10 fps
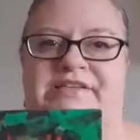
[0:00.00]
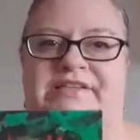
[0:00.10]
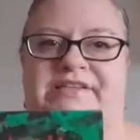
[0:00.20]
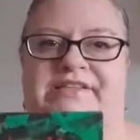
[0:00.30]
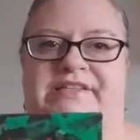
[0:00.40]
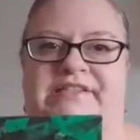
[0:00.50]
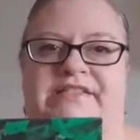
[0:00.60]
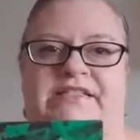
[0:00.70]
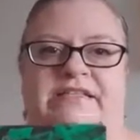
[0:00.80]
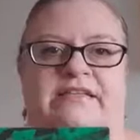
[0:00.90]
there's
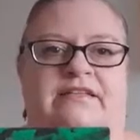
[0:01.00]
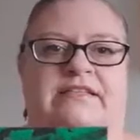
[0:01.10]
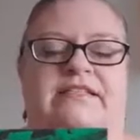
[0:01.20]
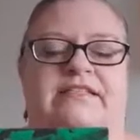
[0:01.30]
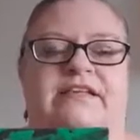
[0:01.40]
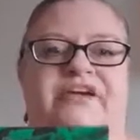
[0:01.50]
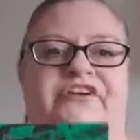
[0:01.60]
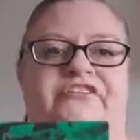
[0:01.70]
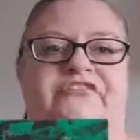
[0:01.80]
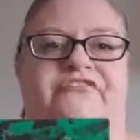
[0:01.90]
still this
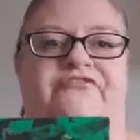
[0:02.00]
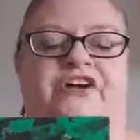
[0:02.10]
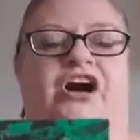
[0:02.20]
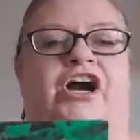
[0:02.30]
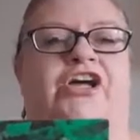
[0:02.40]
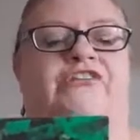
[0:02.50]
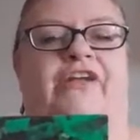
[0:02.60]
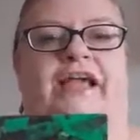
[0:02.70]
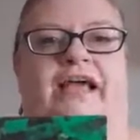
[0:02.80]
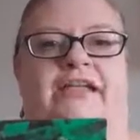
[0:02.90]

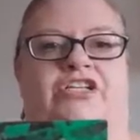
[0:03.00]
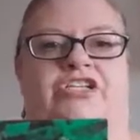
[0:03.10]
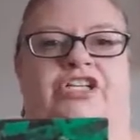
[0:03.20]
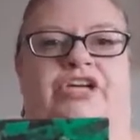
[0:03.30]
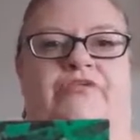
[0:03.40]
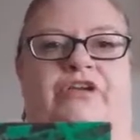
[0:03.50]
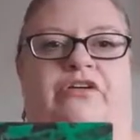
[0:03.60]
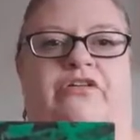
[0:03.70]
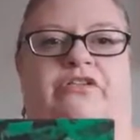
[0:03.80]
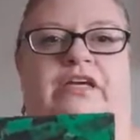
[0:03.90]
fiery energy going
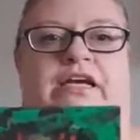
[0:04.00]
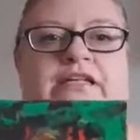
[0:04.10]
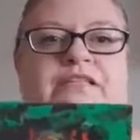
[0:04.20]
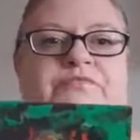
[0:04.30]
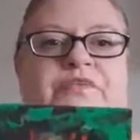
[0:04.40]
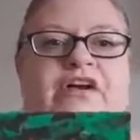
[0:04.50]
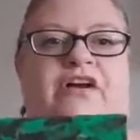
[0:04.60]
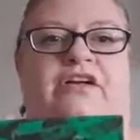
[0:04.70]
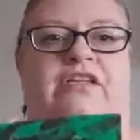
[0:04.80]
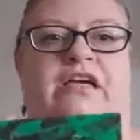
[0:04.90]
on, and I
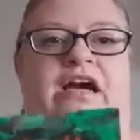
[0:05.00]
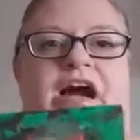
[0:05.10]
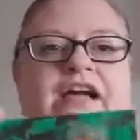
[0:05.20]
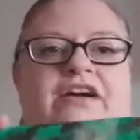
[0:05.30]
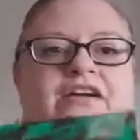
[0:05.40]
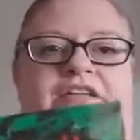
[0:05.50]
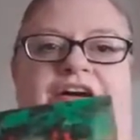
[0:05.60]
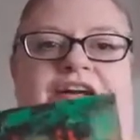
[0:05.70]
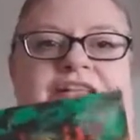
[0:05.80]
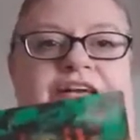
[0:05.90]
can't
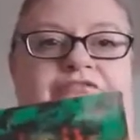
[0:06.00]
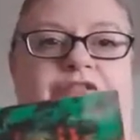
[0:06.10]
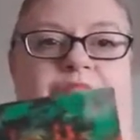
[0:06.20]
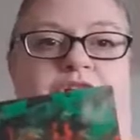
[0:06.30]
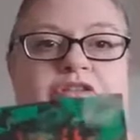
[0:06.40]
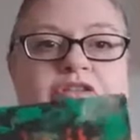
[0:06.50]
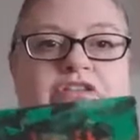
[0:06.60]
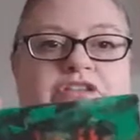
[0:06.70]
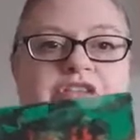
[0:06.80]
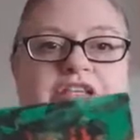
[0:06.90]
hide that from you. Look,
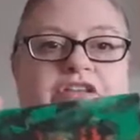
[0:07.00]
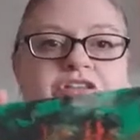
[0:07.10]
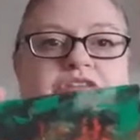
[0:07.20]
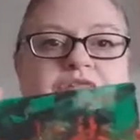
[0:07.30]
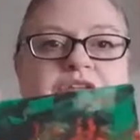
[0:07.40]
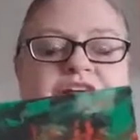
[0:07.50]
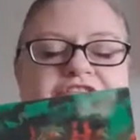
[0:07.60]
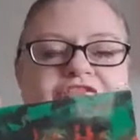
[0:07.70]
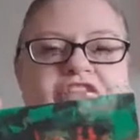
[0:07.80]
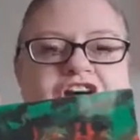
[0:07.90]
Look at all that
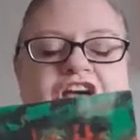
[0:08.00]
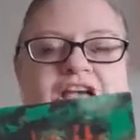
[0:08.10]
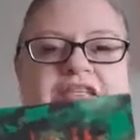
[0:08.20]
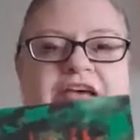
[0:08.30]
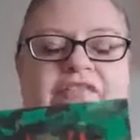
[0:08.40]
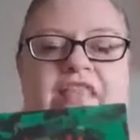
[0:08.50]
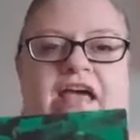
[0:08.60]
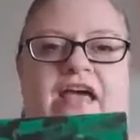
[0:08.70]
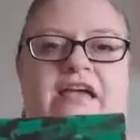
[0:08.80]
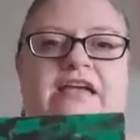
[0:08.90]
fire down
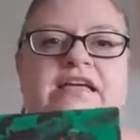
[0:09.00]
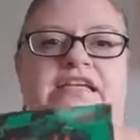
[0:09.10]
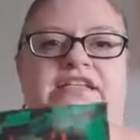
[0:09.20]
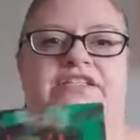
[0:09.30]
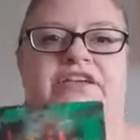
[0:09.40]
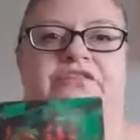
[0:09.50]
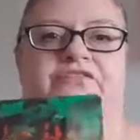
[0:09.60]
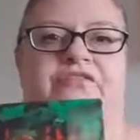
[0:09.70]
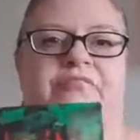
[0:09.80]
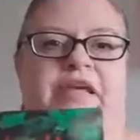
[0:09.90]
there. So
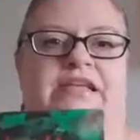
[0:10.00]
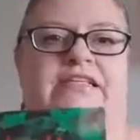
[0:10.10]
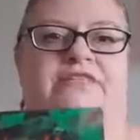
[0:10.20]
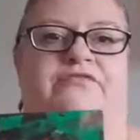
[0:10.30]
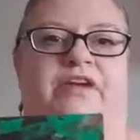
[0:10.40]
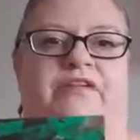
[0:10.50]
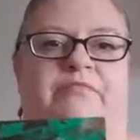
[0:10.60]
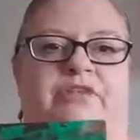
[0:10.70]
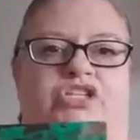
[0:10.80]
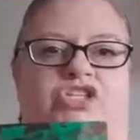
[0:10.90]
for me, it's very
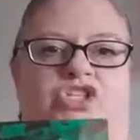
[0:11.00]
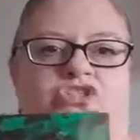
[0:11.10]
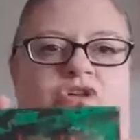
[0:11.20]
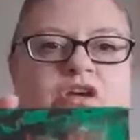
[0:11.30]
much a strong